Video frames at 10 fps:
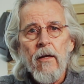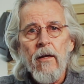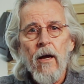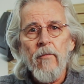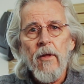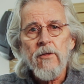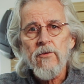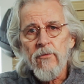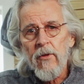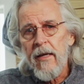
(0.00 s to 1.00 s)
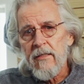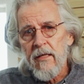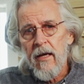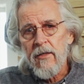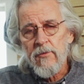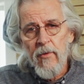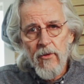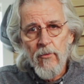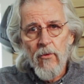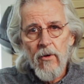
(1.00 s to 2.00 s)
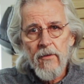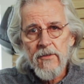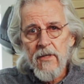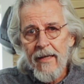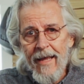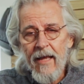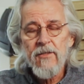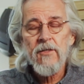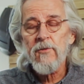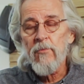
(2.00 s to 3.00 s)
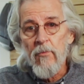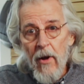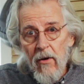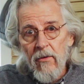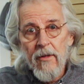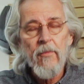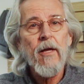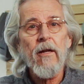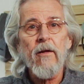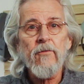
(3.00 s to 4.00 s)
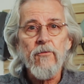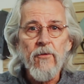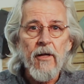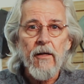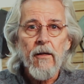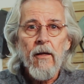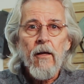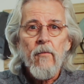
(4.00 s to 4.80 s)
Now, it's a full ATX motherboard that's in a case that's barely big enough to fit it